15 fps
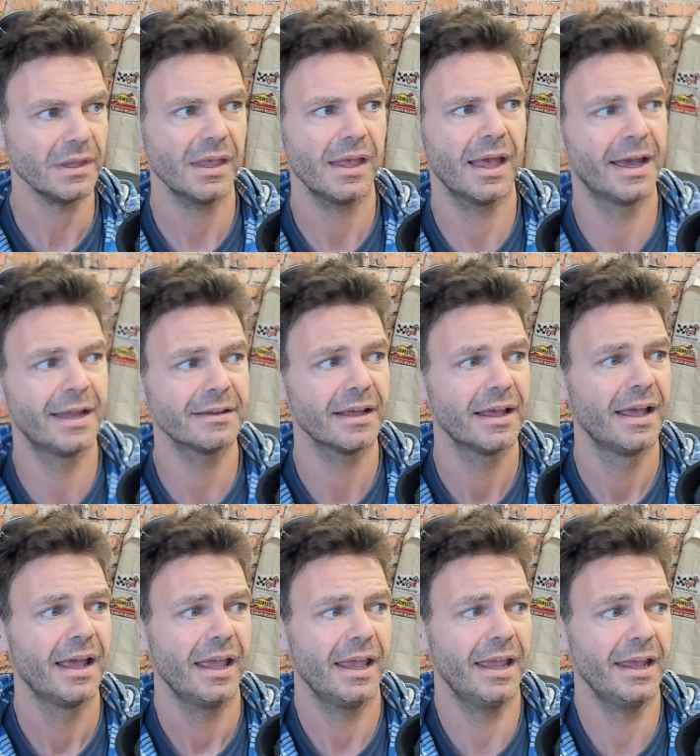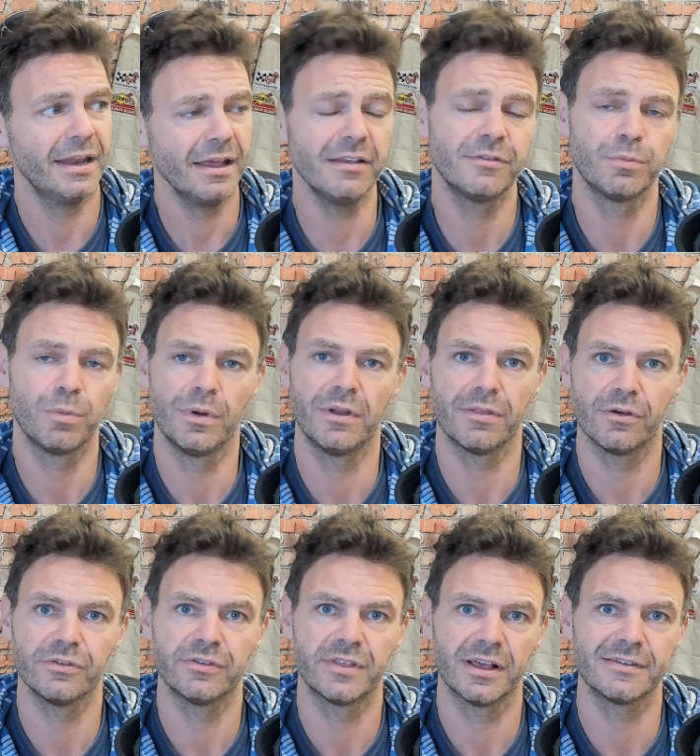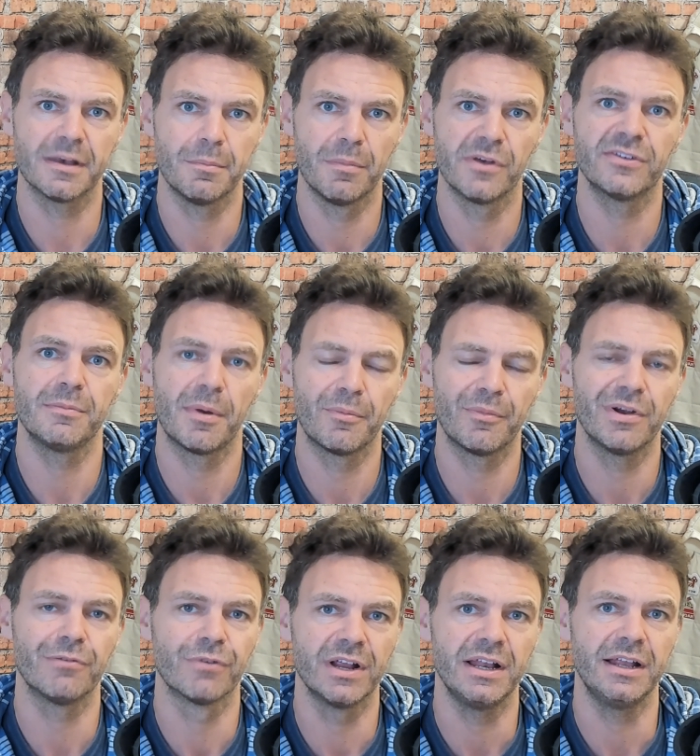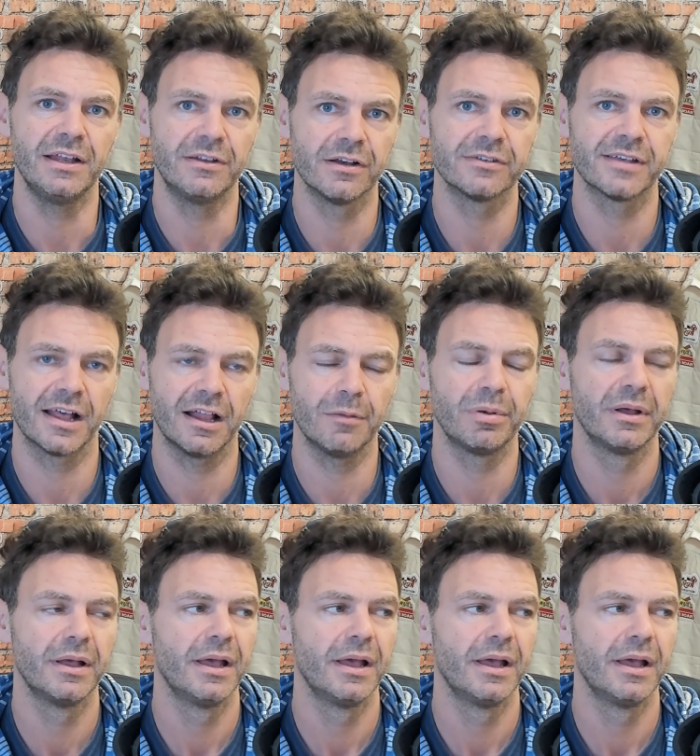And it is one of those things that muscle memory really does help.